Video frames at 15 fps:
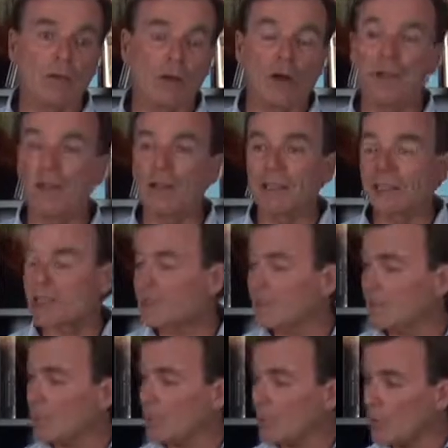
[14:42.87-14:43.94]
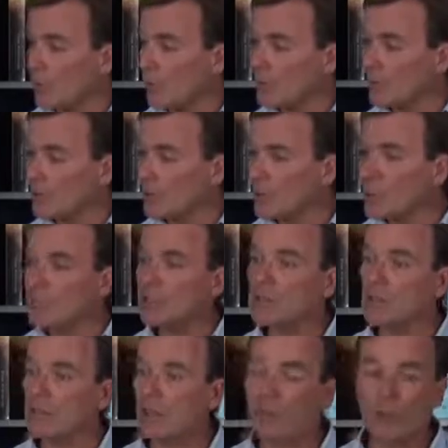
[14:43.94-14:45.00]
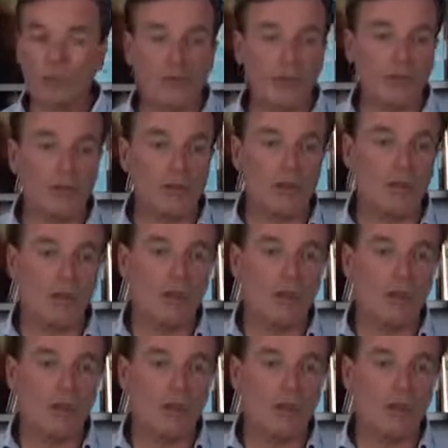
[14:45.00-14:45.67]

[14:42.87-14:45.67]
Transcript: I don't get to see them often, but geez, I love it when I do.